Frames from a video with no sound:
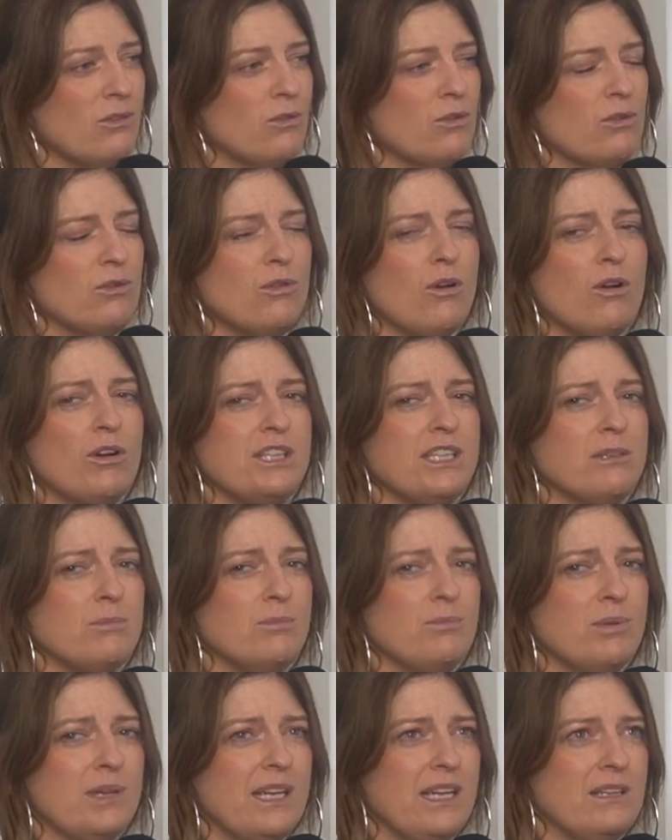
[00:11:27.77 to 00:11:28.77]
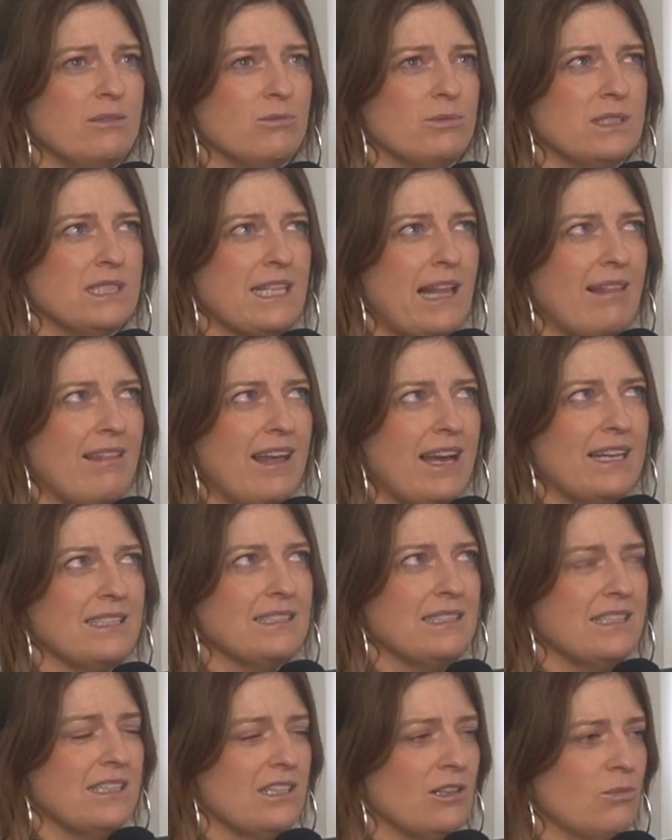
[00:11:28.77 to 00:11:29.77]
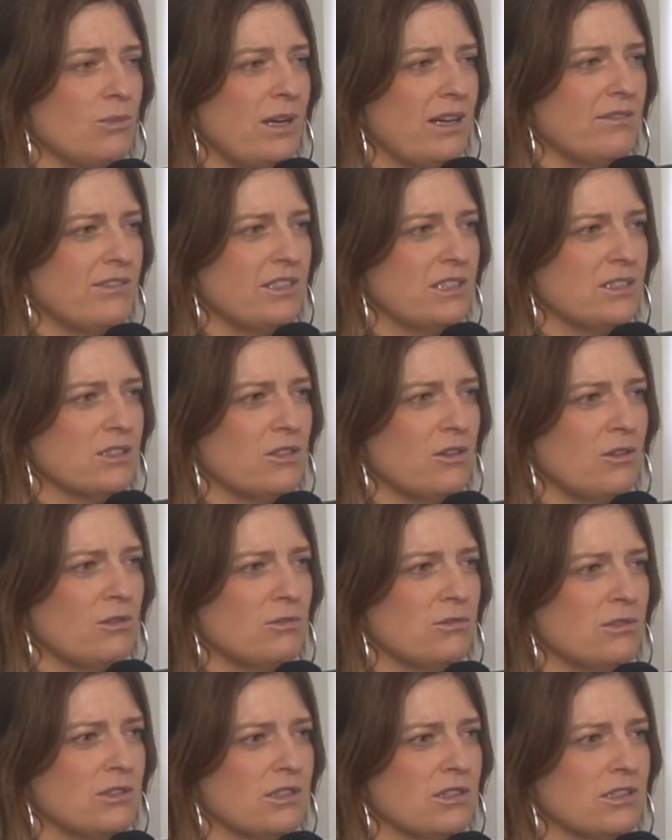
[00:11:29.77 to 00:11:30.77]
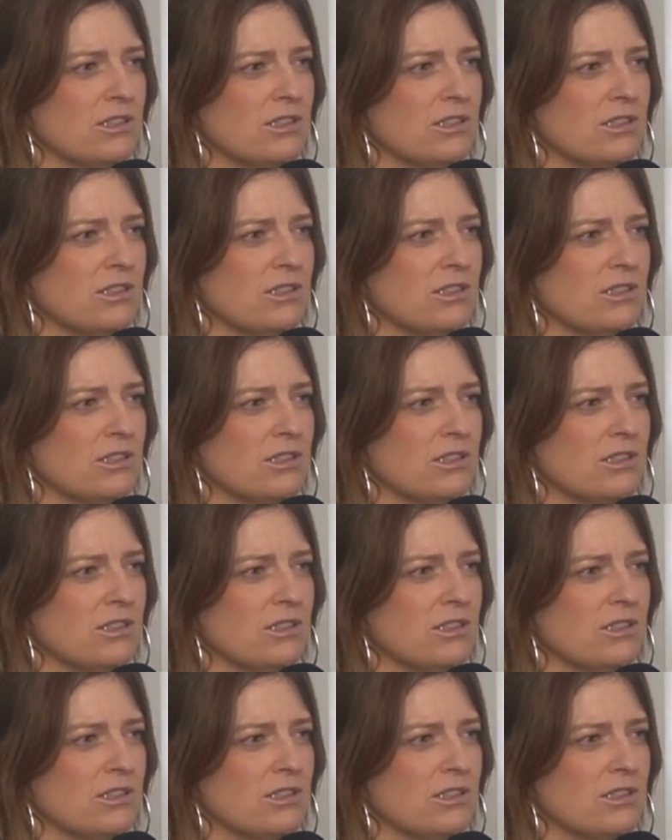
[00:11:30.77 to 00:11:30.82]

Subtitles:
thought all your brain was elastic or whatever it's called.